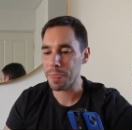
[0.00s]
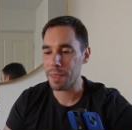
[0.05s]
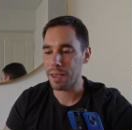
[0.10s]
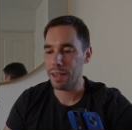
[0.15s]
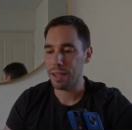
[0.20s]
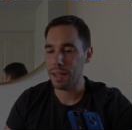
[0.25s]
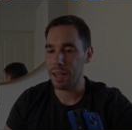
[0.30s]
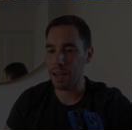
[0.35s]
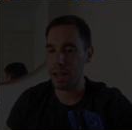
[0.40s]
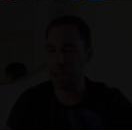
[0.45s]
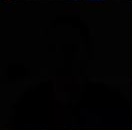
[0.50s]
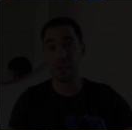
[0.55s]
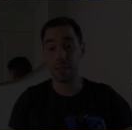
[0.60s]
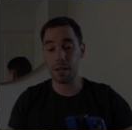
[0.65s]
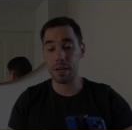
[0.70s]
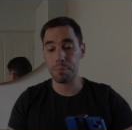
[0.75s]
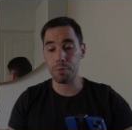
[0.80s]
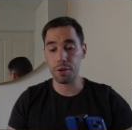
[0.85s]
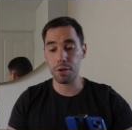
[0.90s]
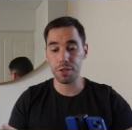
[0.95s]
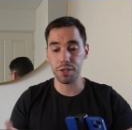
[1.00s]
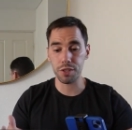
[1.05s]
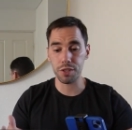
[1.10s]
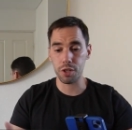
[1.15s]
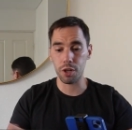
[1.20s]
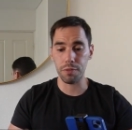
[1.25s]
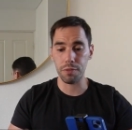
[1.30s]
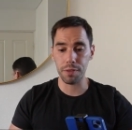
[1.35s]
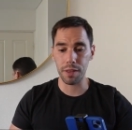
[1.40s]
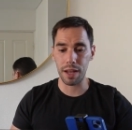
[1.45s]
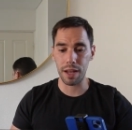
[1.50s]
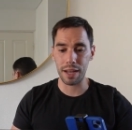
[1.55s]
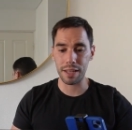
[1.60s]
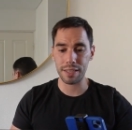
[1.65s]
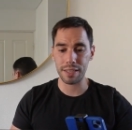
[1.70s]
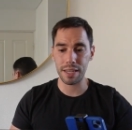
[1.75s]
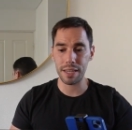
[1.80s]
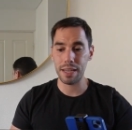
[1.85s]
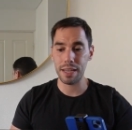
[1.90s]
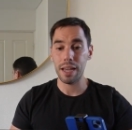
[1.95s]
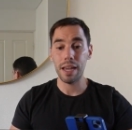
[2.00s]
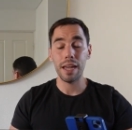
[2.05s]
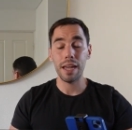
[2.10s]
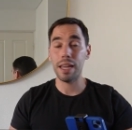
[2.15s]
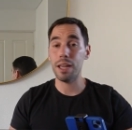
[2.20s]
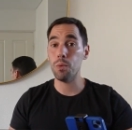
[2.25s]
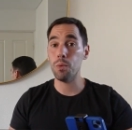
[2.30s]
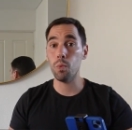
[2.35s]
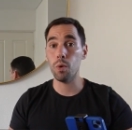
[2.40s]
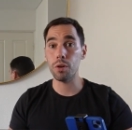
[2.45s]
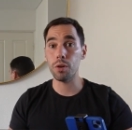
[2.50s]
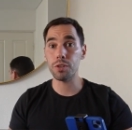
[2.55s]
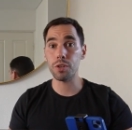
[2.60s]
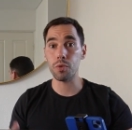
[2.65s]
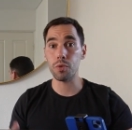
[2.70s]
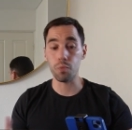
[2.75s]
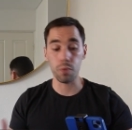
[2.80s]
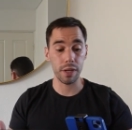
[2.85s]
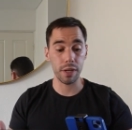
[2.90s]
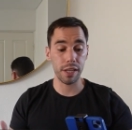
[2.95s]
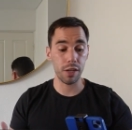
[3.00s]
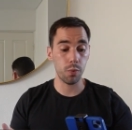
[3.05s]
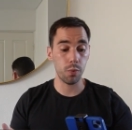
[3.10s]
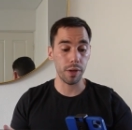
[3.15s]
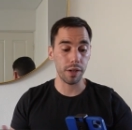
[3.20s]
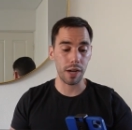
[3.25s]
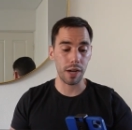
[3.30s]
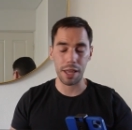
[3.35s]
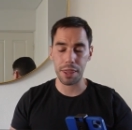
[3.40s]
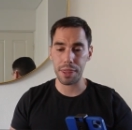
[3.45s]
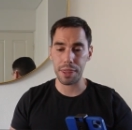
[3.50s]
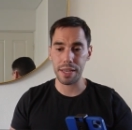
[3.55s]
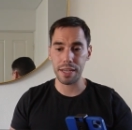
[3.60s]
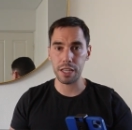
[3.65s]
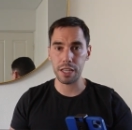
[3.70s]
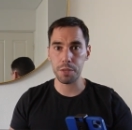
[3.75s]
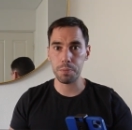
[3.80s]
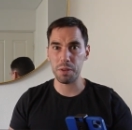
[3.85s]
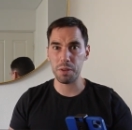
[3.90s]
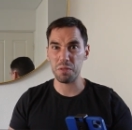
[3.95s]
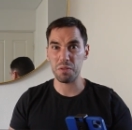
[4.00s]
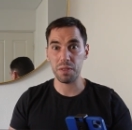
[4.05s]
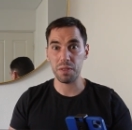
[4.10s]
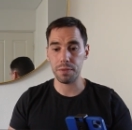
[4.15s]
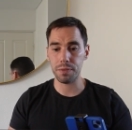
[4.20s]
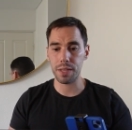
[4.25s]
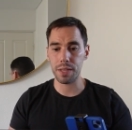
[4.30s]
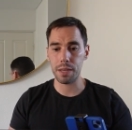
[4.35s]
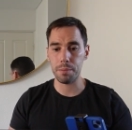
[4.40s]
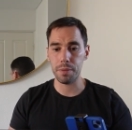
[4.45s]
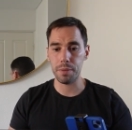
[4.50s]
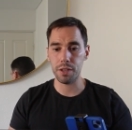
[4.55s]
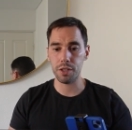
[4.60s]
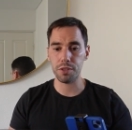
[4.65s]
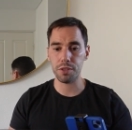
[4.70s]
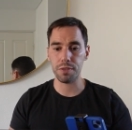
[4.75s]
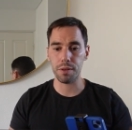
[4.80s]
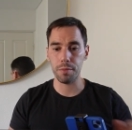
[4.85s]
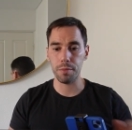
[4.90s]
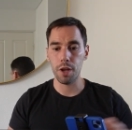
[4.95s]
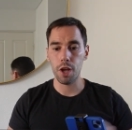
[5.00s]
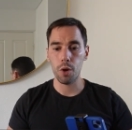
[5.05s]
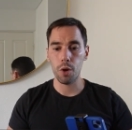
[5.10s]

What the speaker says: In terms of the setup process of the RT, it was really quick. I think it's been 15 minutes from